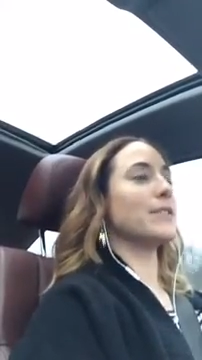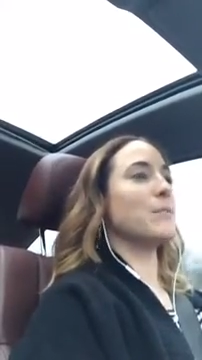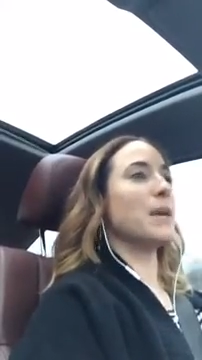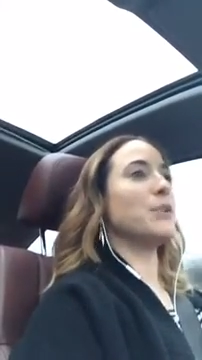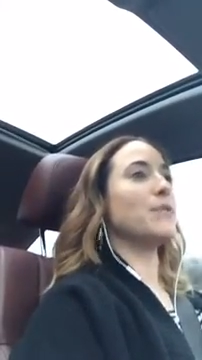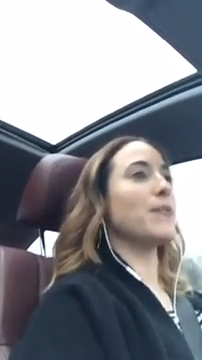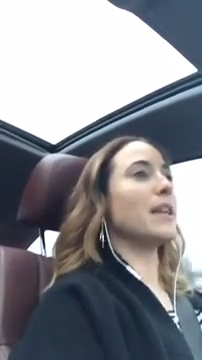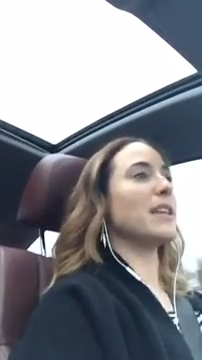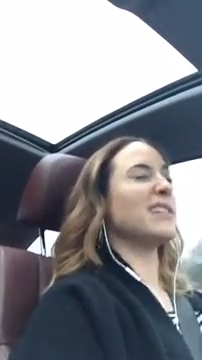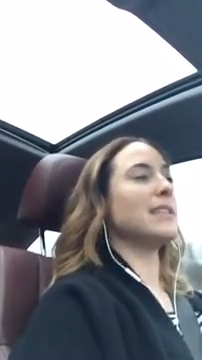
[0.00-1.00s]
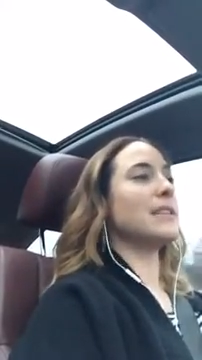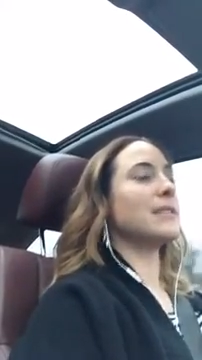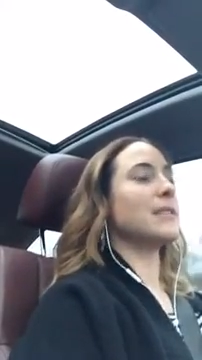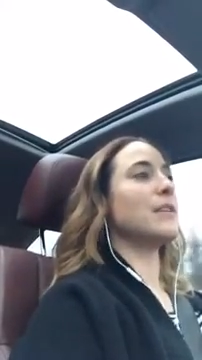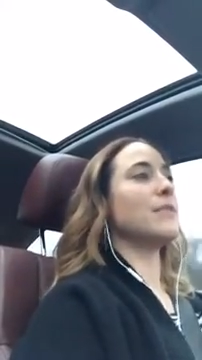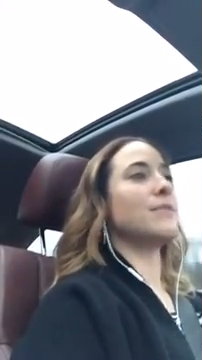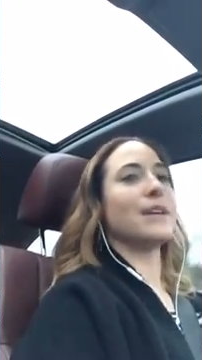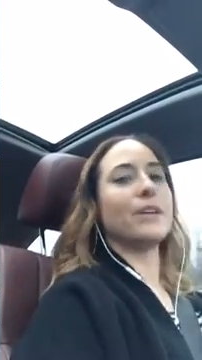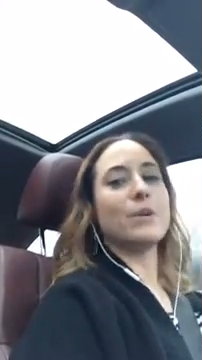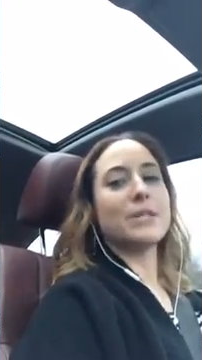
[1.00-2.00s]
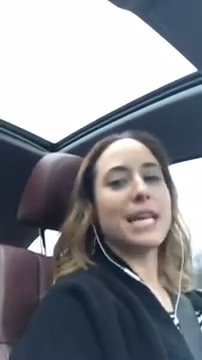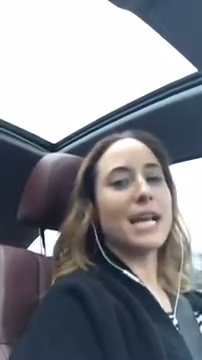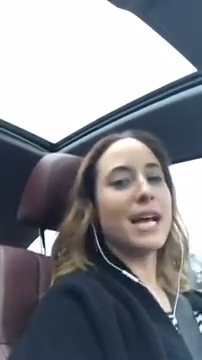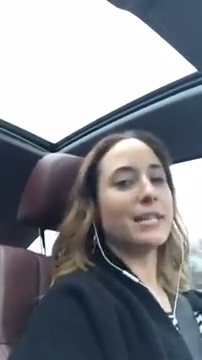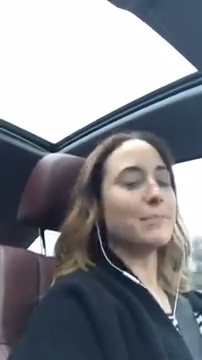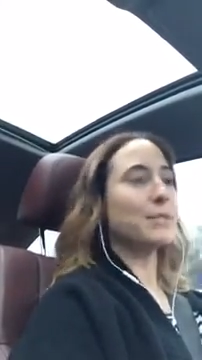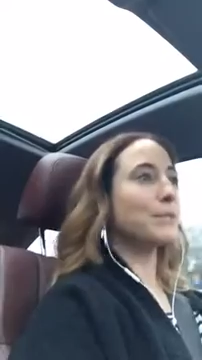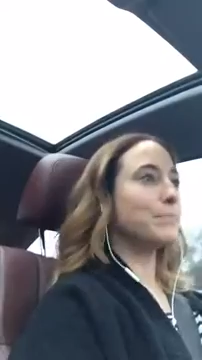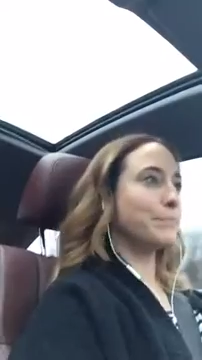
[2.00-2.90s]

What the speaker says: So maybe you've got like a list of, 10 items,